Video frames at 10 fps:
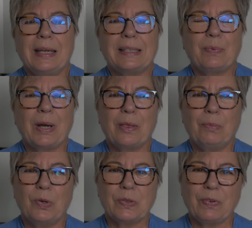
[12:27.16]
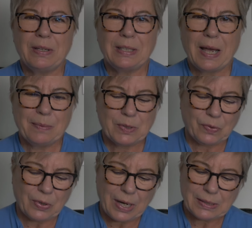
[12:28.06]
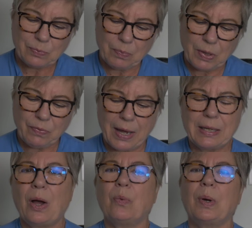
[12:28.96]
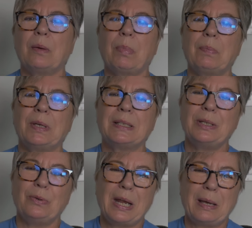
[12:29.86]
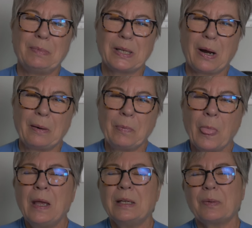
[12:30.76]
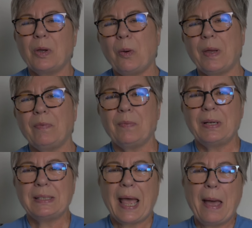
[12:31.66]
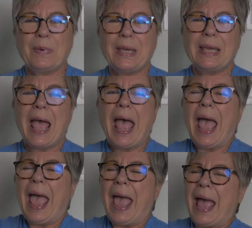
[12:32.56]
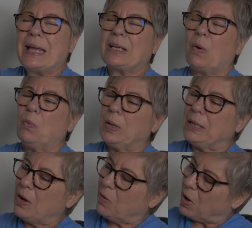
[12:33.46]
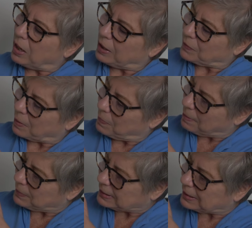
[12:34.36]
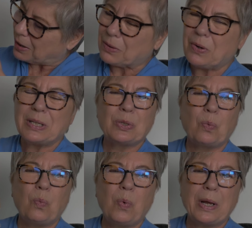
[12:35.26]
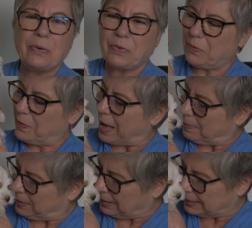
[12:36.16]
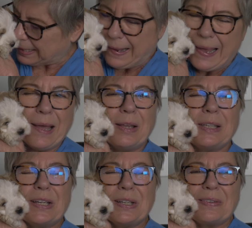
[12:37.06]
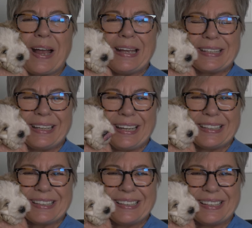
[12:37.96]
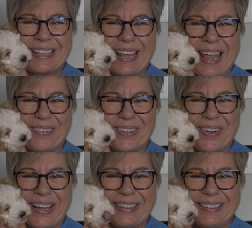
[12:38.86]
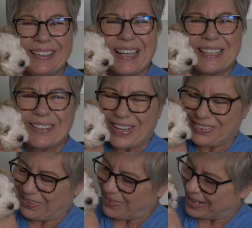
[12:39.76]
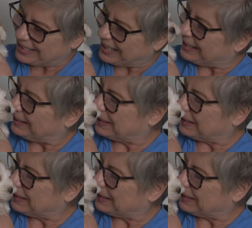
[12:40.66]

It's one of the most fun times for us when we find out what the puppy's new names are. So we hope everyone's happy, and we know all of our puppies are going to wonderful families, and congratulations to everyone. Thanks so much for watching.